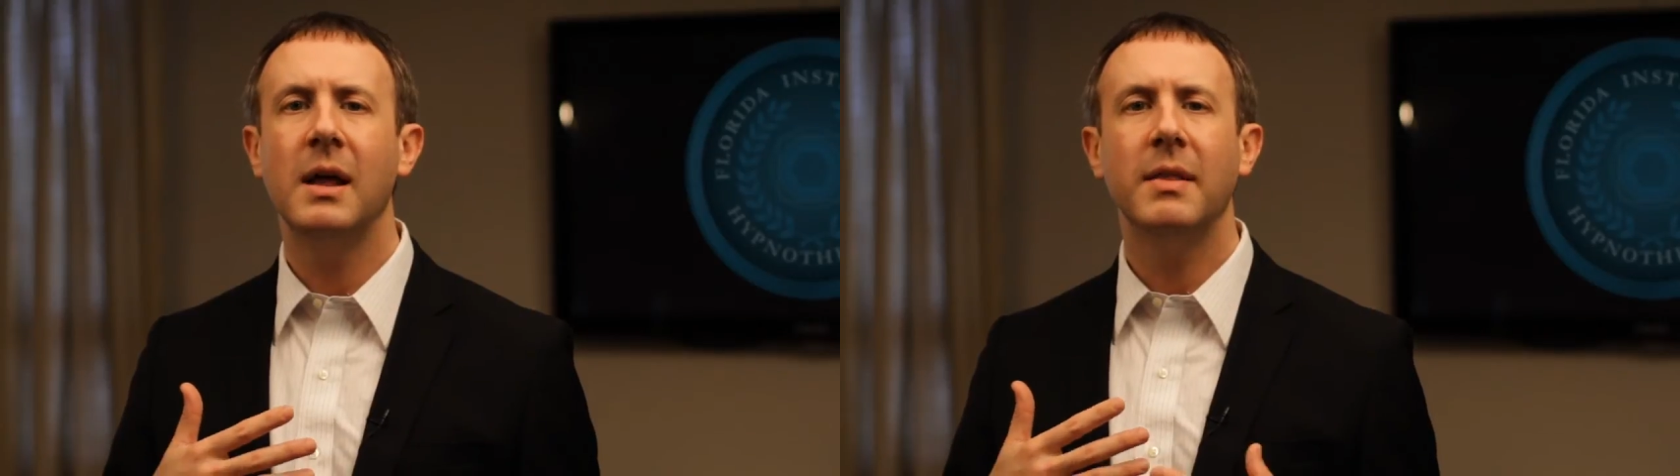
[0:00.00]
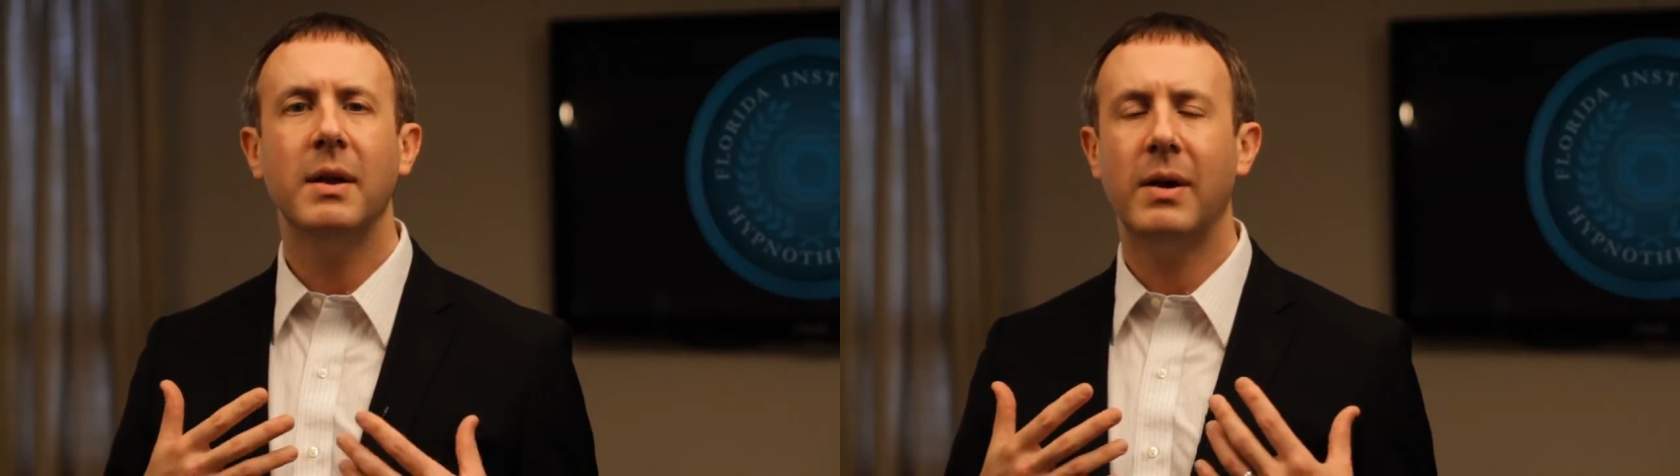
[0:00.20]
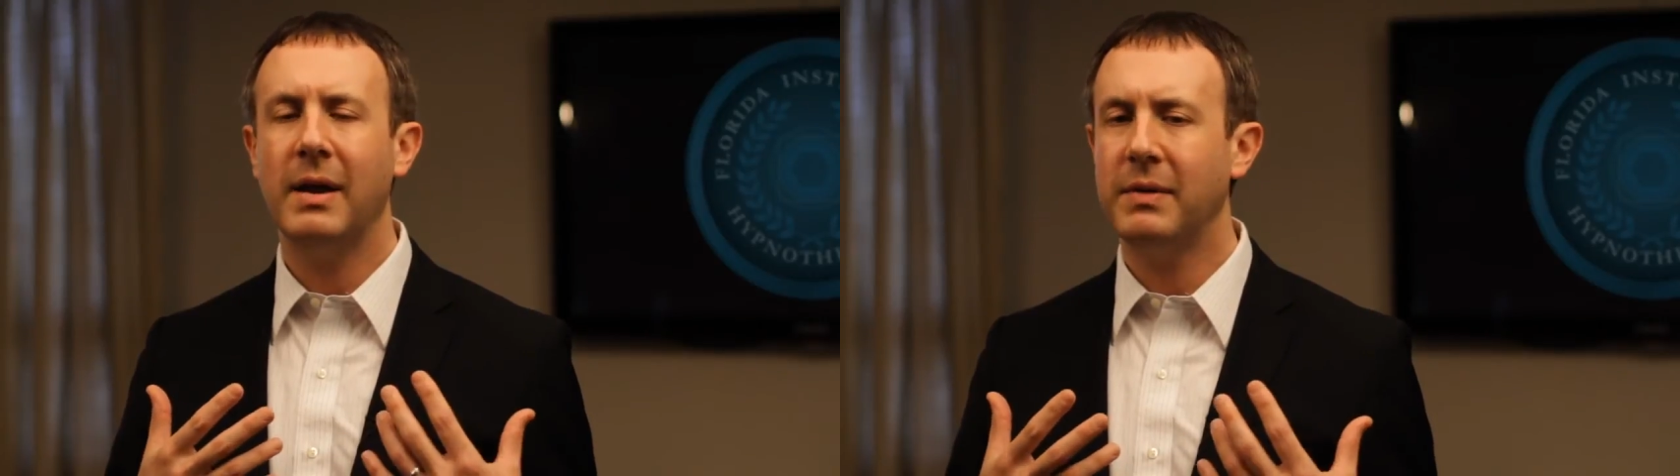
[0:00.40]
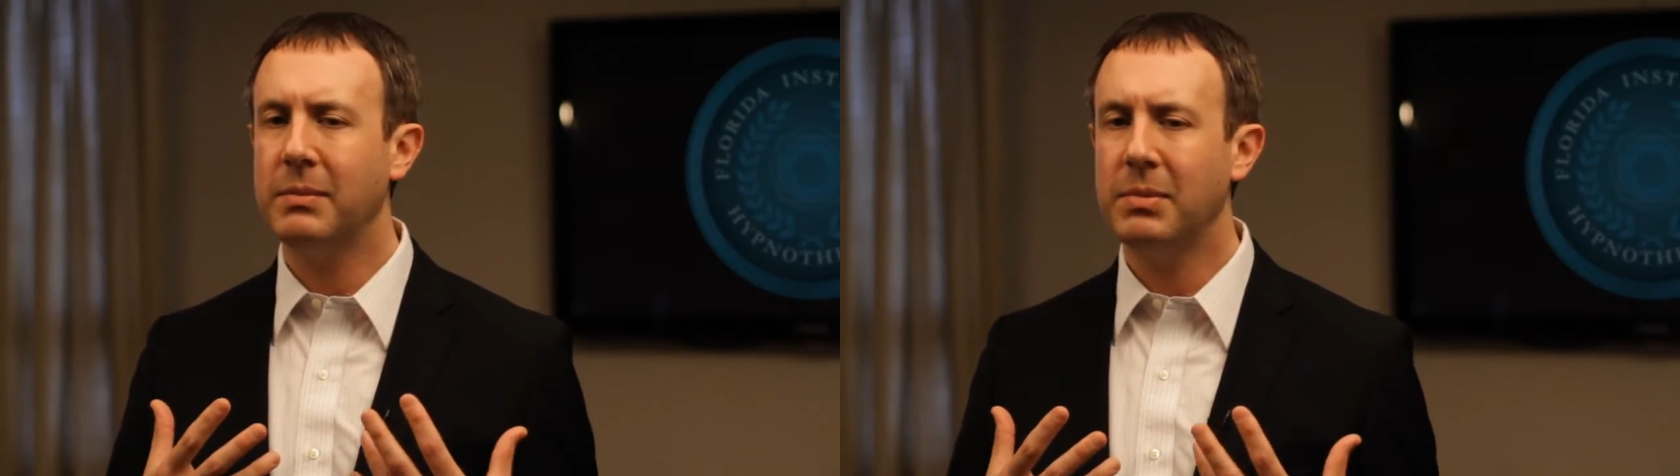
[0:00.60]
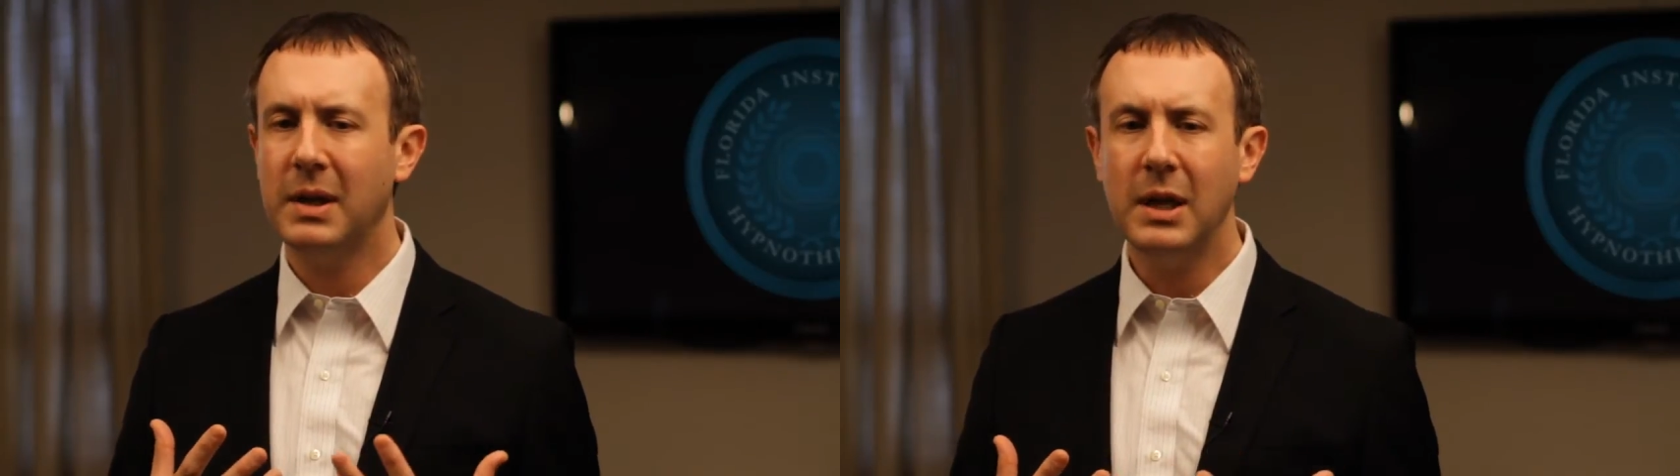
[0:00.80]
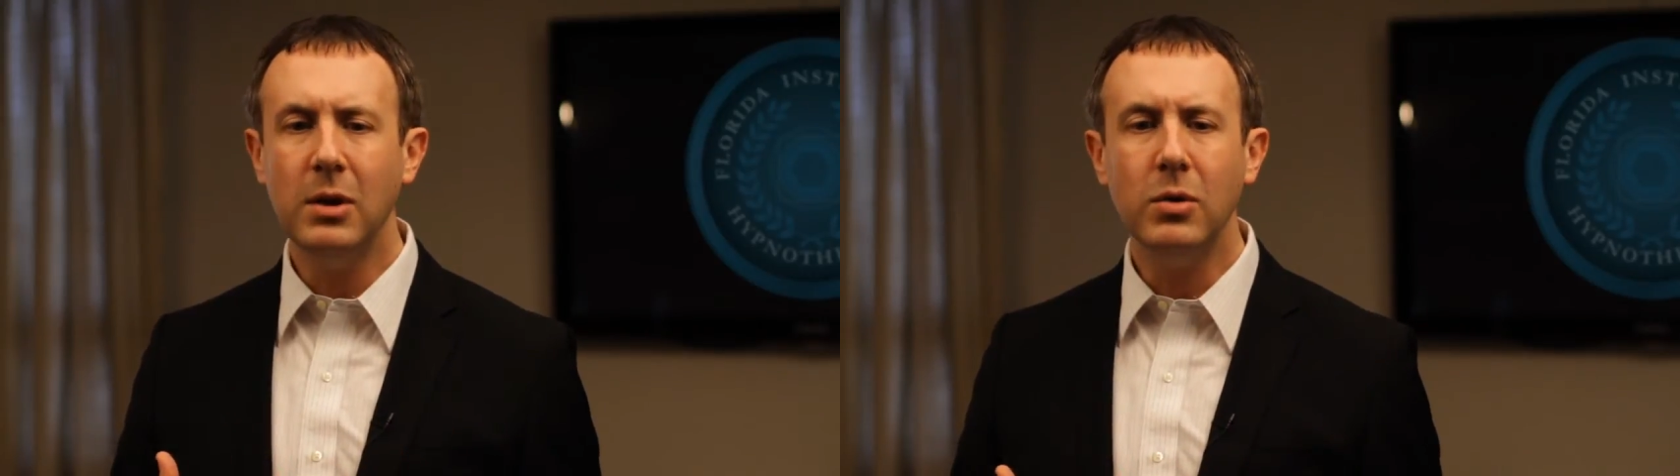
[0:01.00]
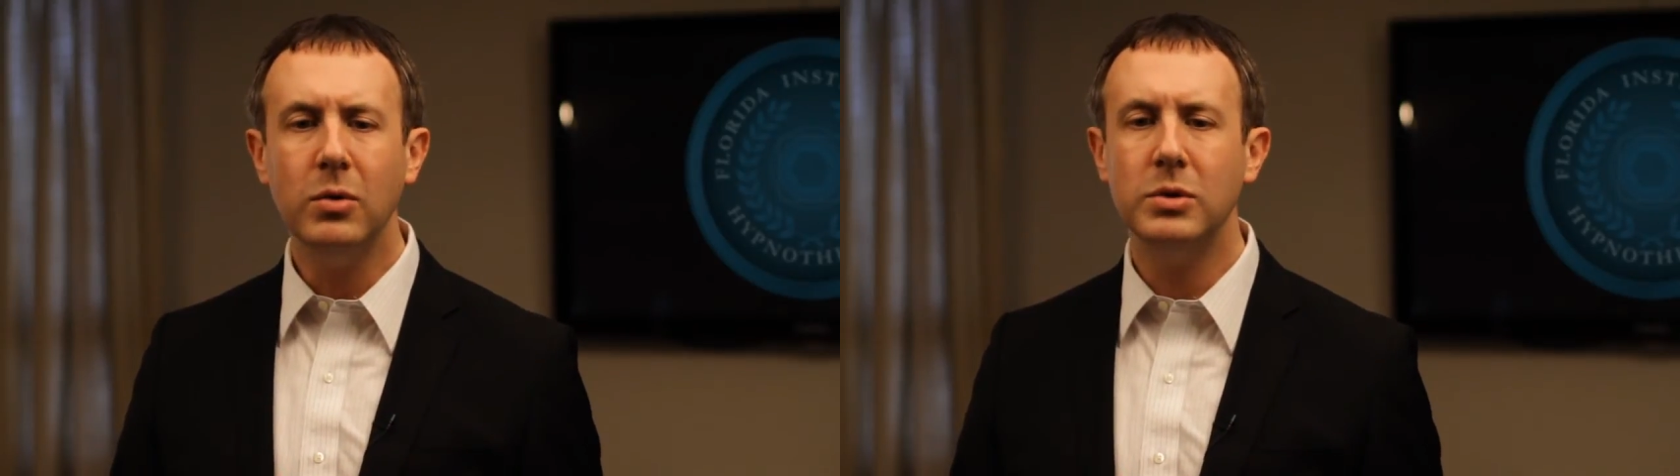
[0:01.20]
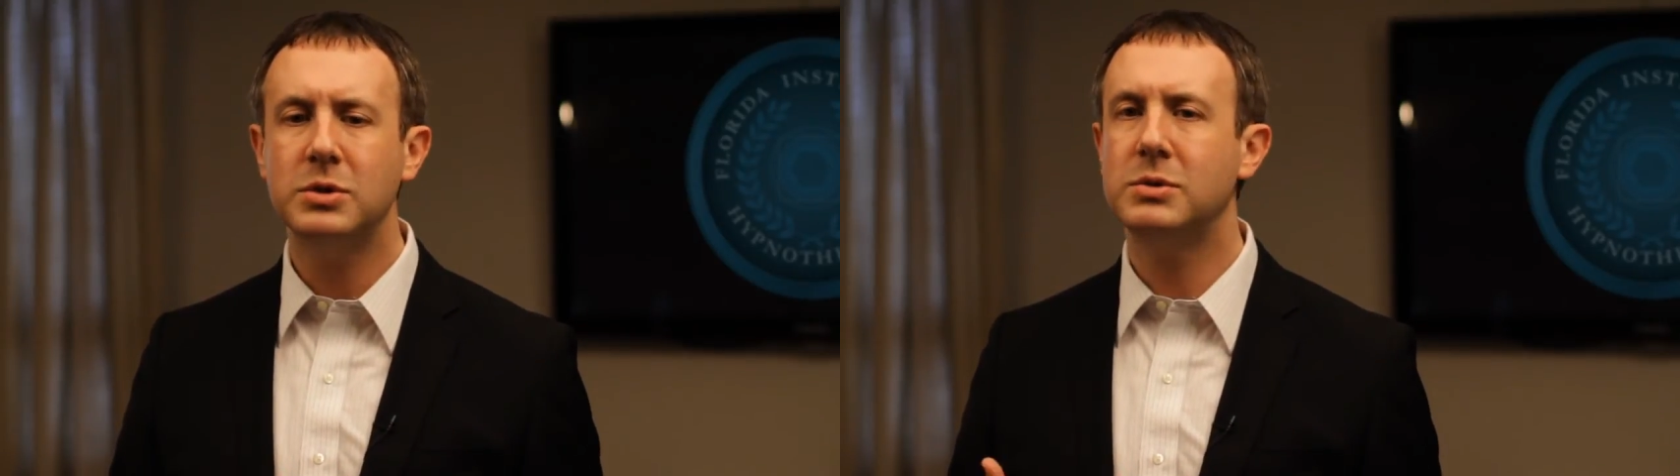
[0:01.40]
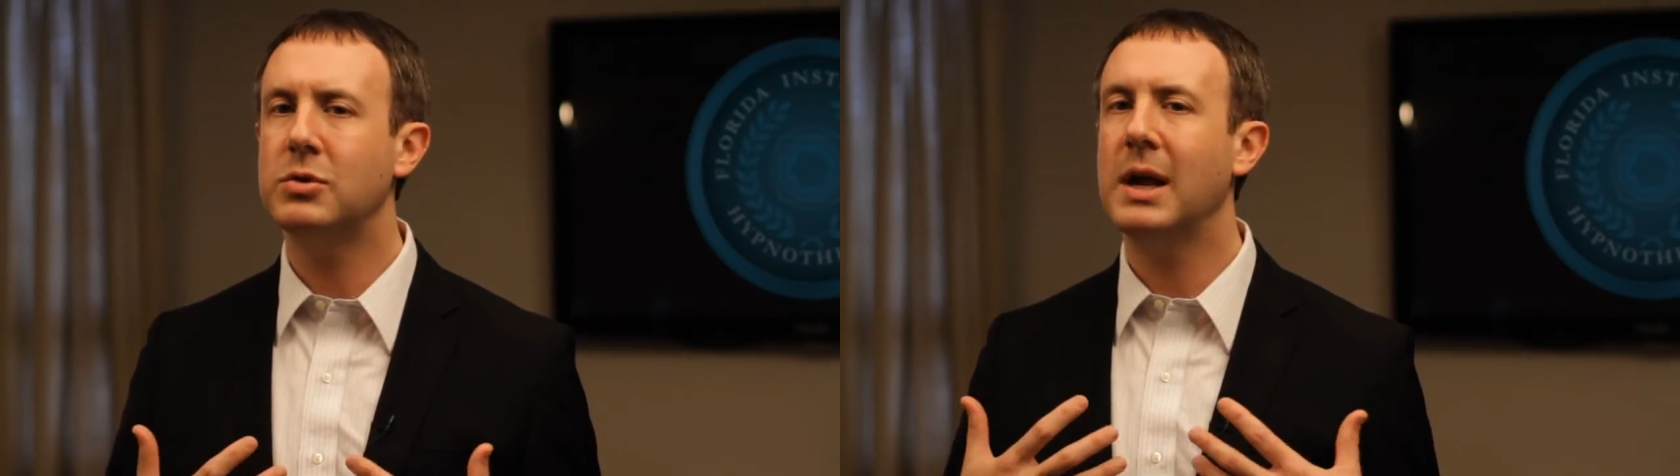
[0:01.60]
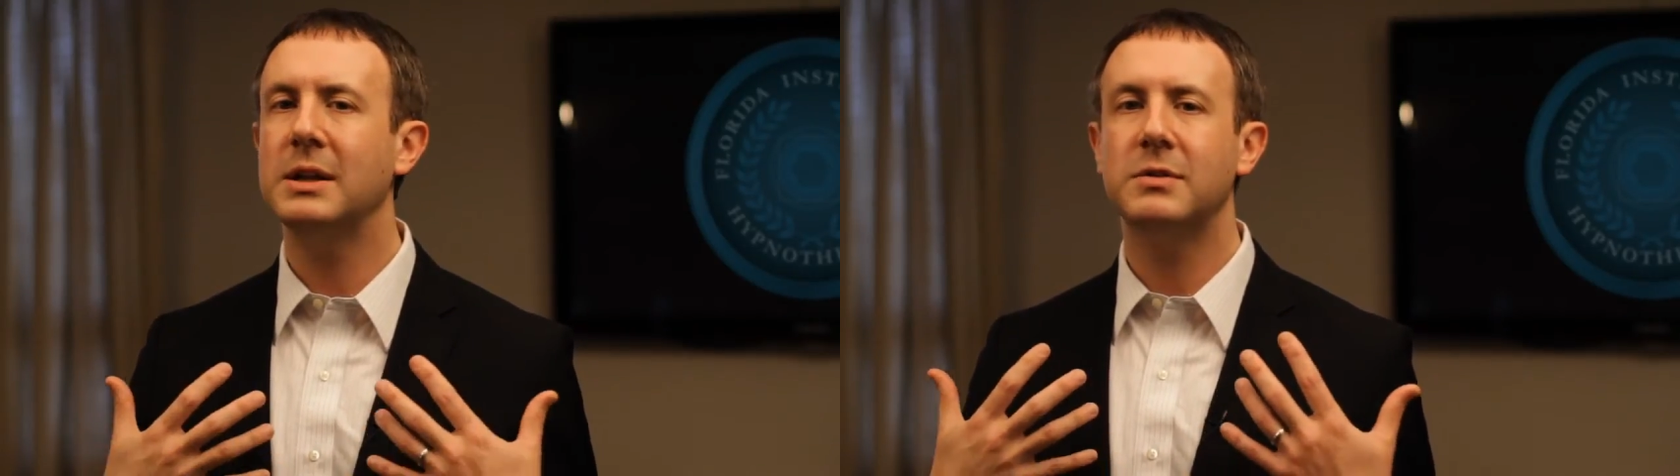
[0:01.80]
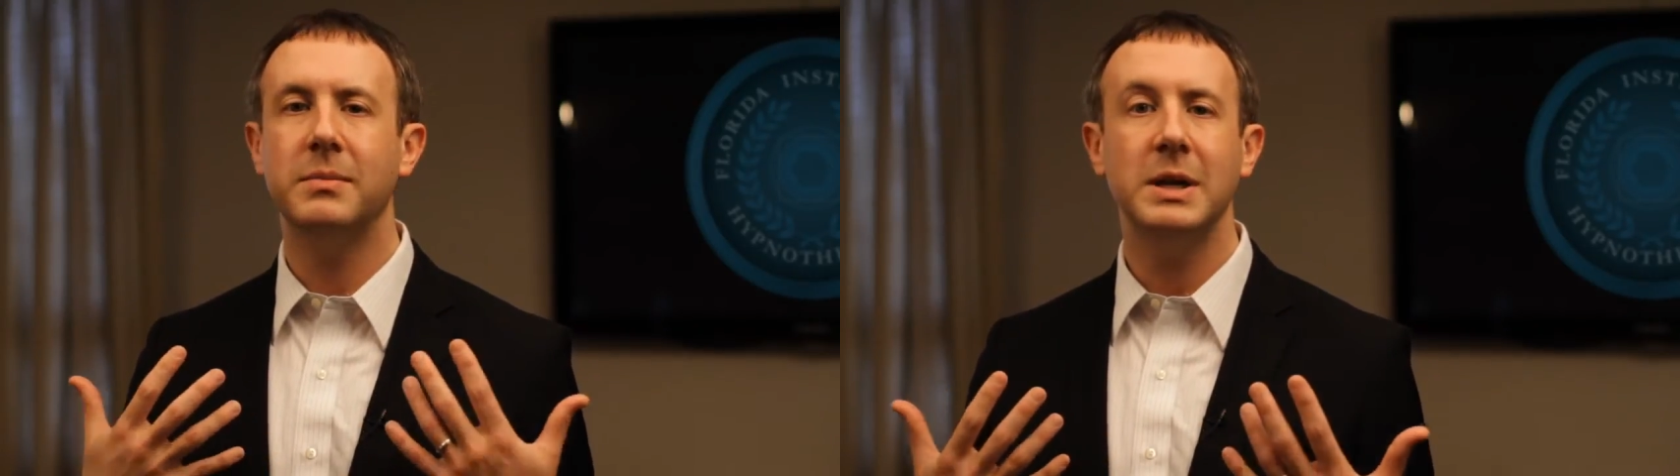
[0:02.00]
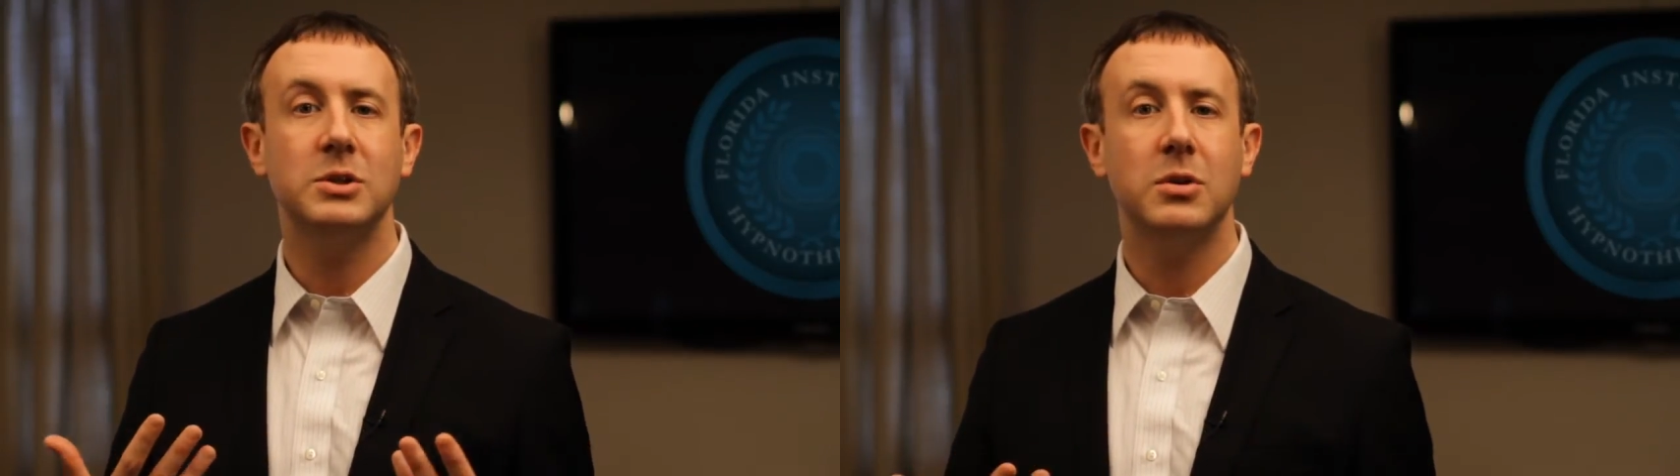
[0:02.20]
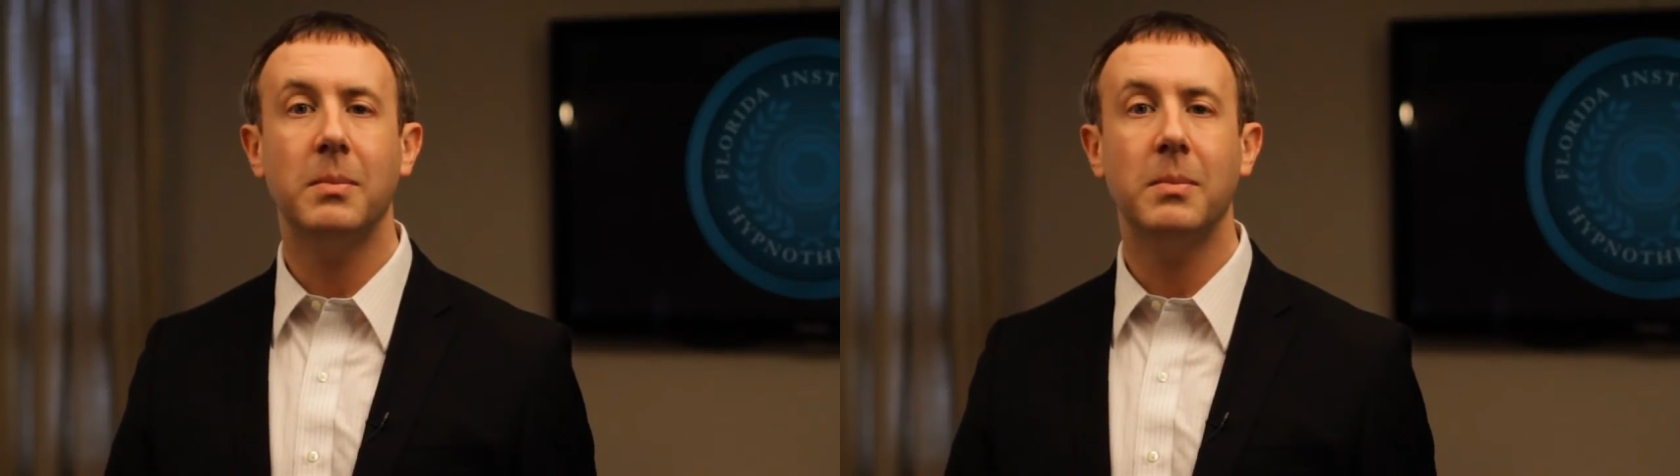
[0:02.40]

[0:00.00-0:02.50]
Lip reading: They were having huge, transformational,